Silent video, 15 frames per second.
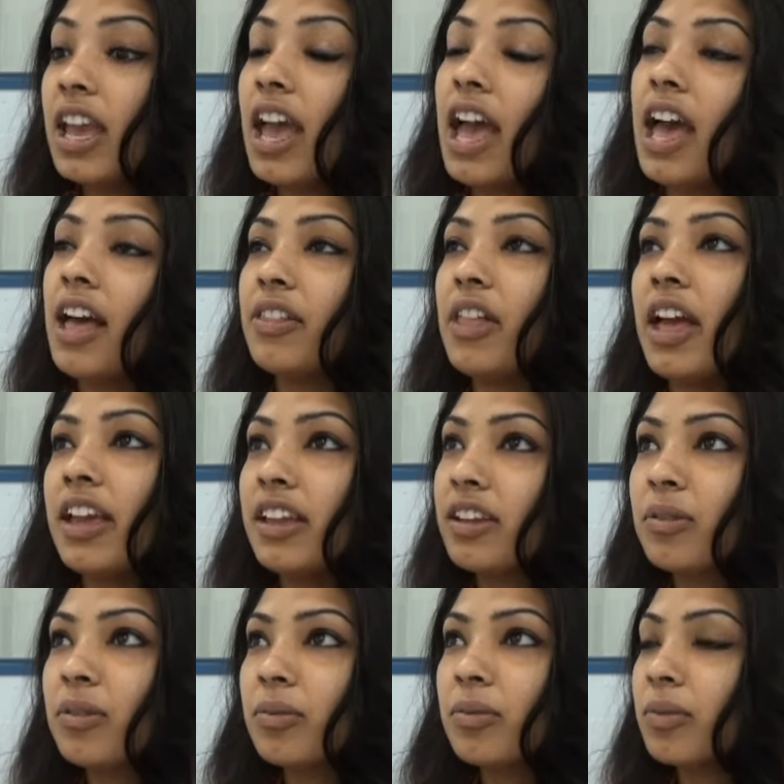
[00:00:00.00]
Yeah,
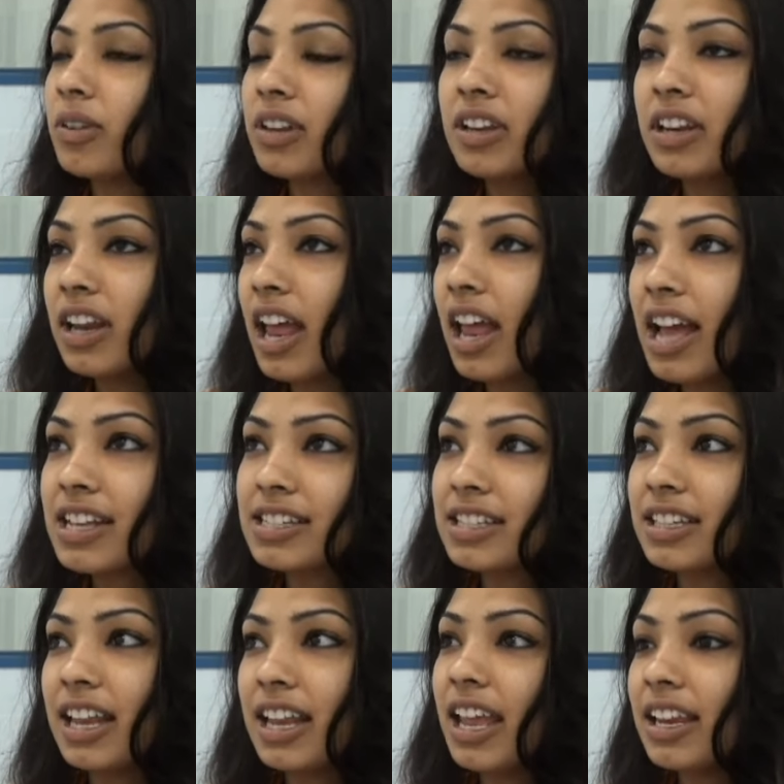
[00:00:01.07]
like, as
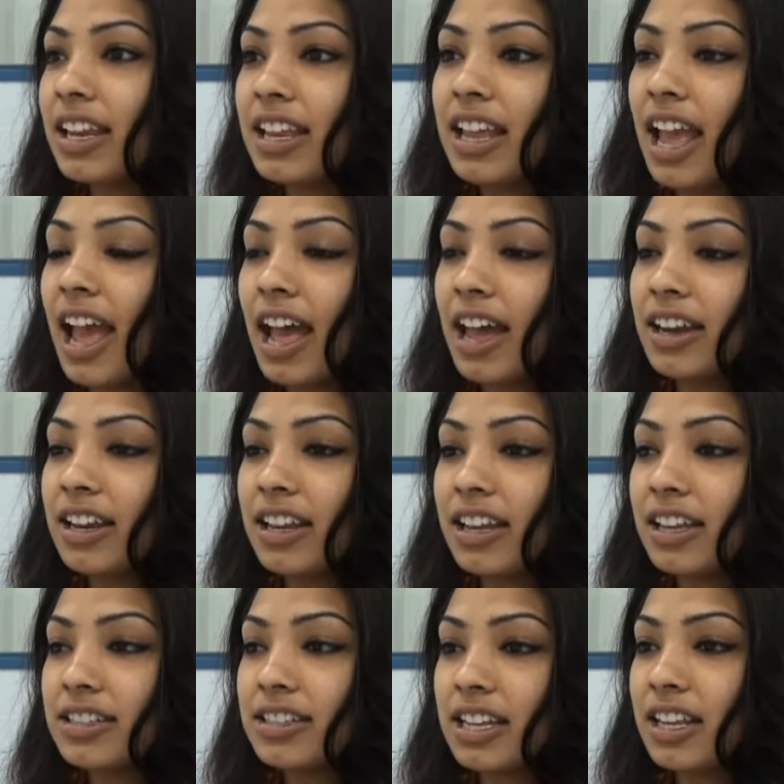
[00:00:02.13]
in any
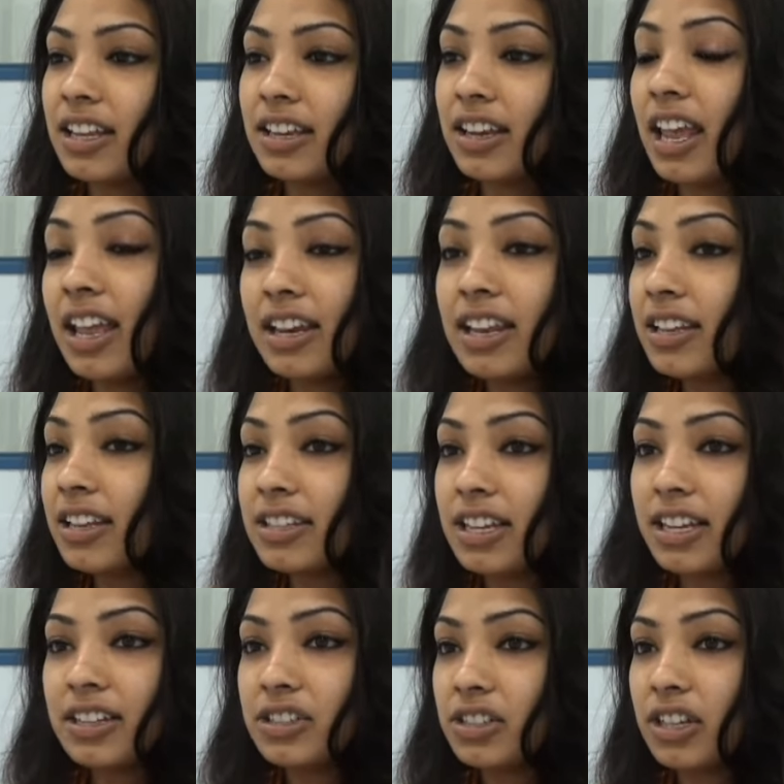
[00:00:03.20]
addict and any
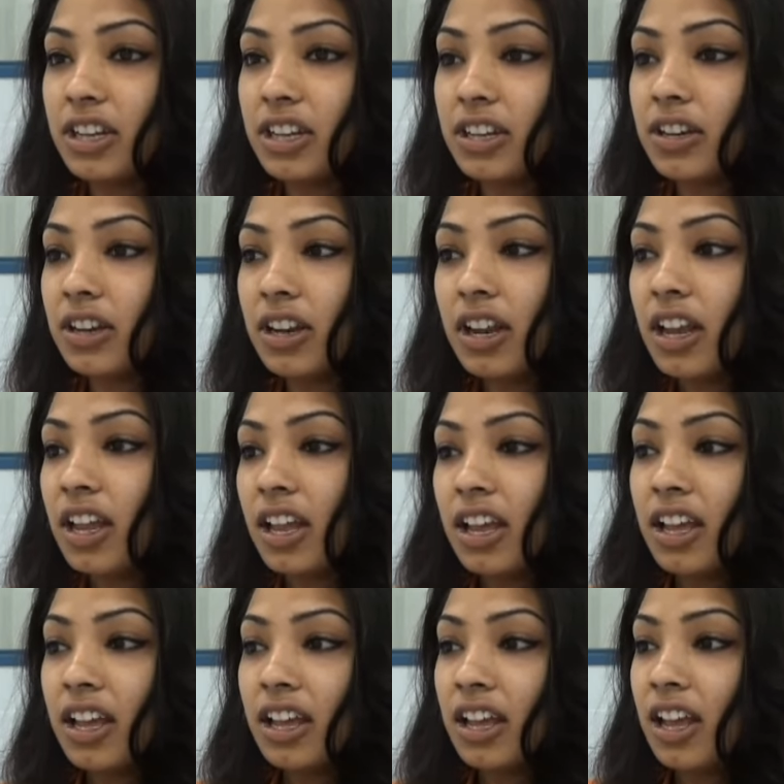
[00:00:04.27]
addiction,
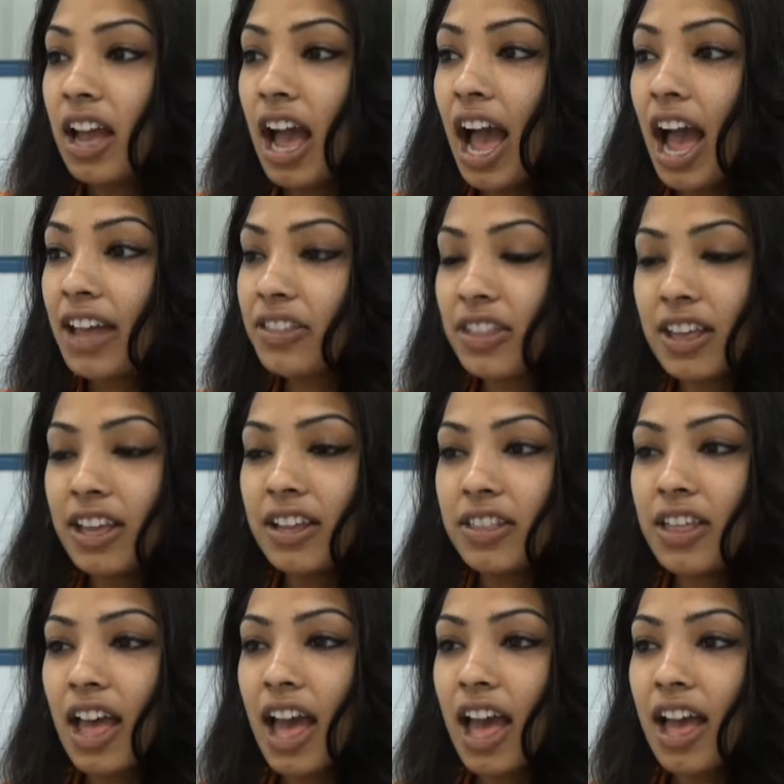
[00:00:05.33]
I
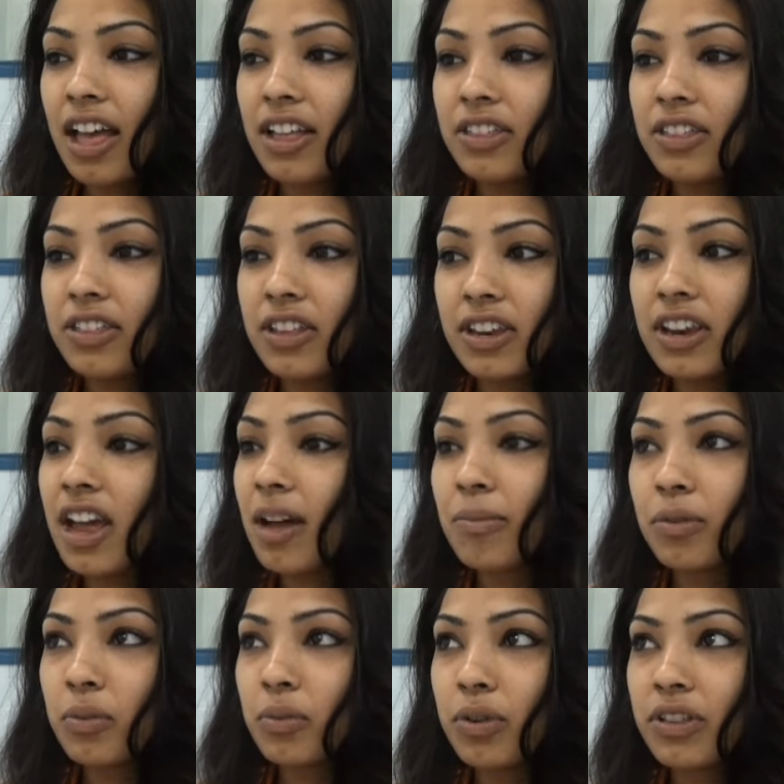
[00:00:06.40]
think that the
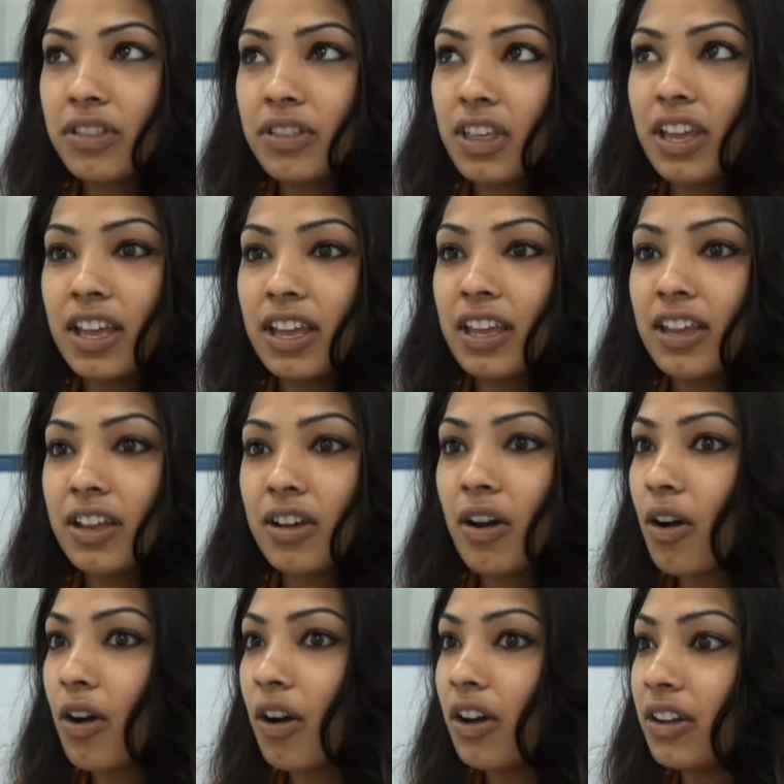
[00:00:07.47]
number one thing
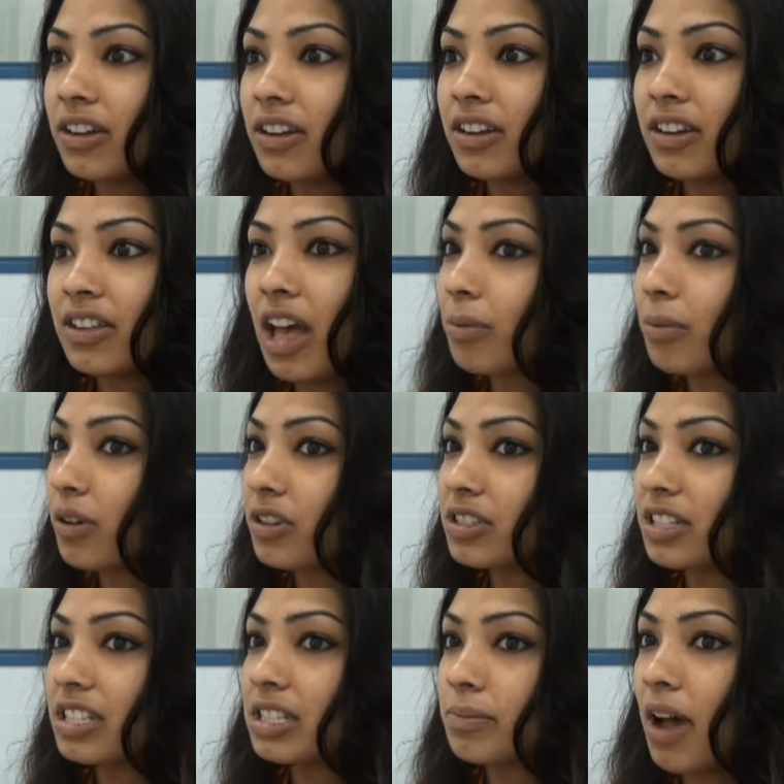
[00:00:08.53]
on that
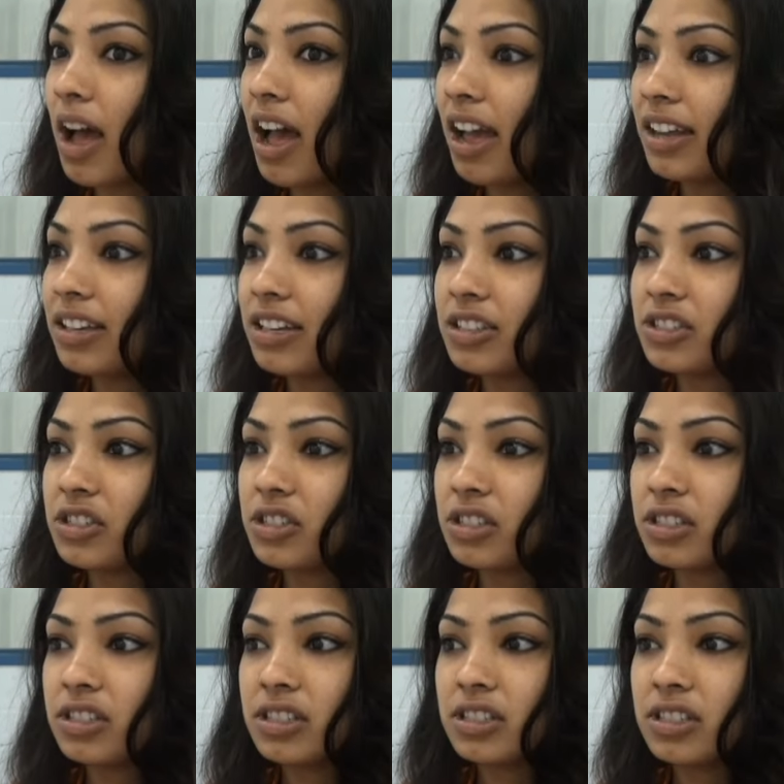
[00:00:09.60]
person's mind is
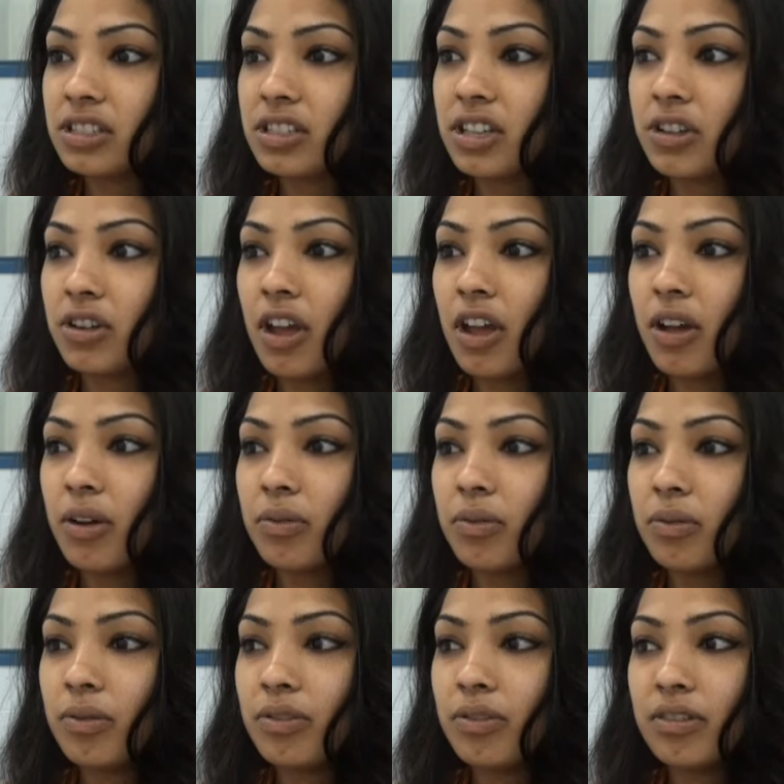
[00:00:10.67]
just, you
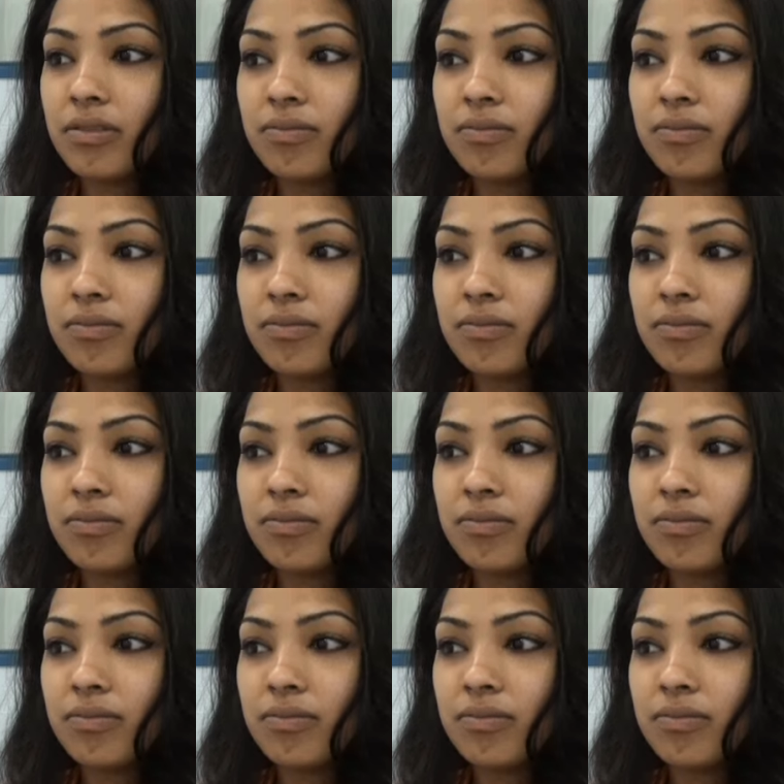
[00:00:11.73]
know,